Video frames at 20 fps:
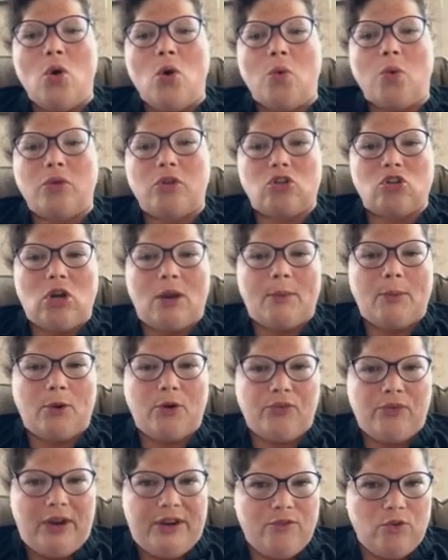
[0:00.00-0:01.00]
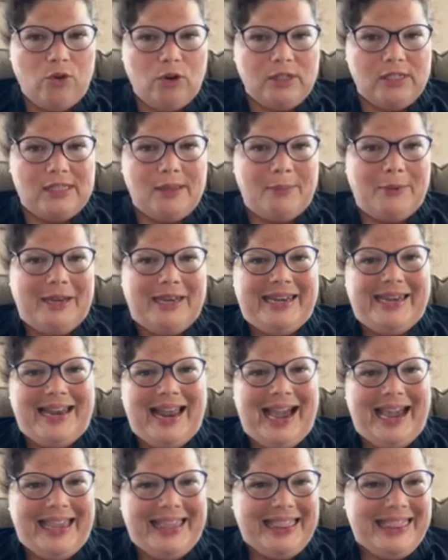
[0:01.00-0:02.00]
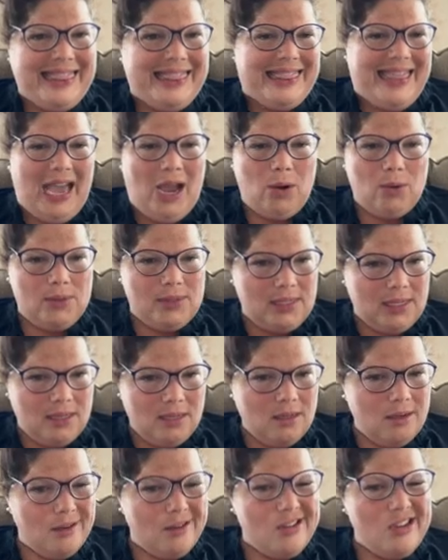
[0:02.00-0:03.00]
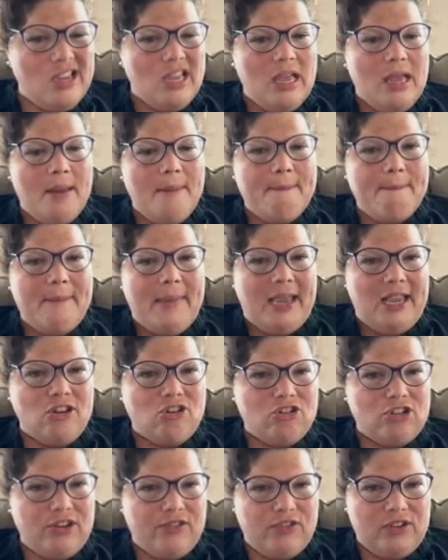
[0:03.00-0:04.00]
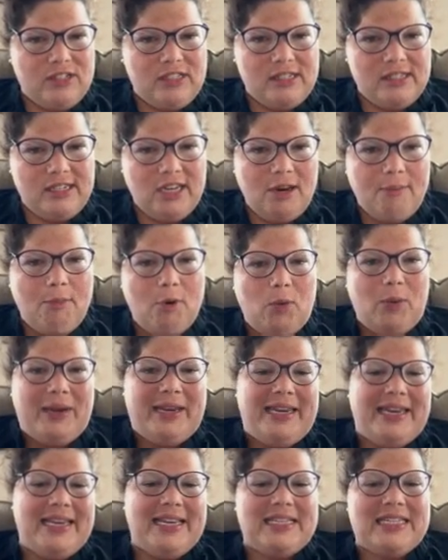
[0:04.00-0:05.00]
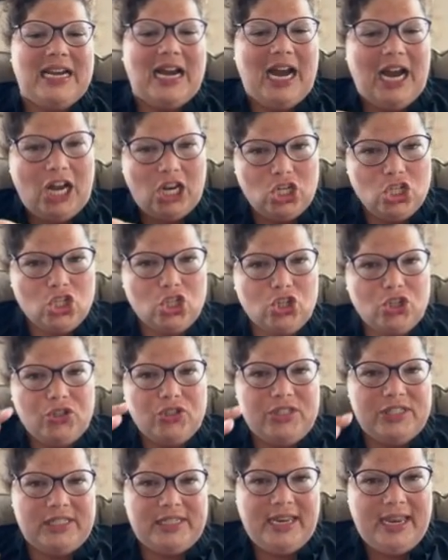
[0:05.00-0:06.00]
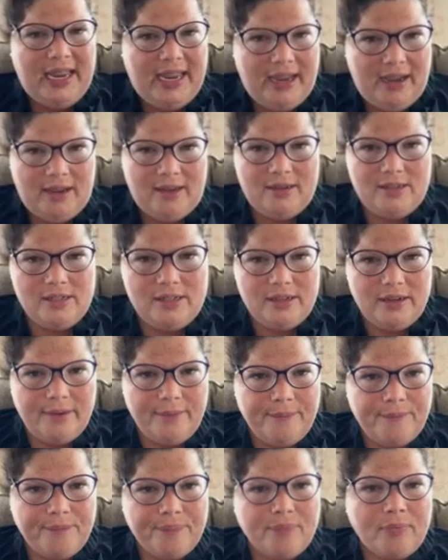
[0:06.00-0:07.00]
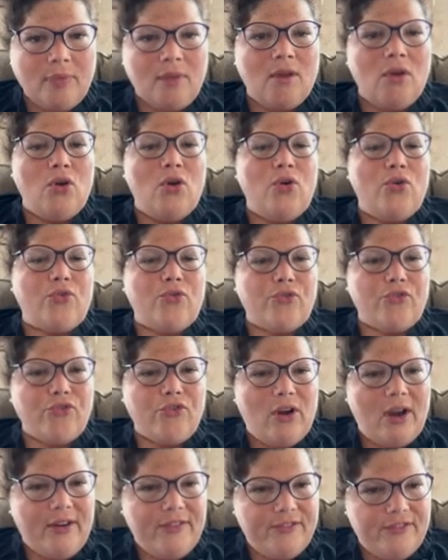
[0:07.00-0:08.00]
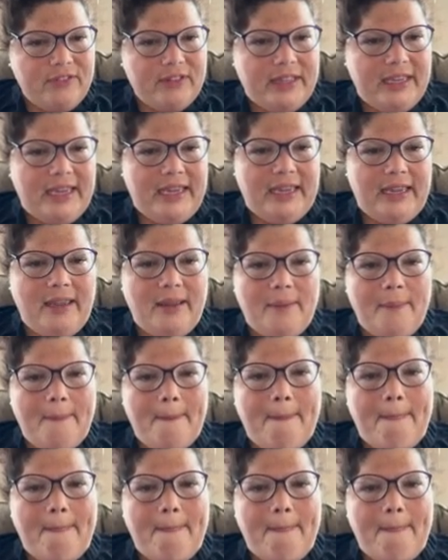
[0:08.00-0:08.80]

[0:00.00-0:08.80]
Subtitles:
where the tropical rainforest is up at 9,000. Major differences here, but we need to understand roughly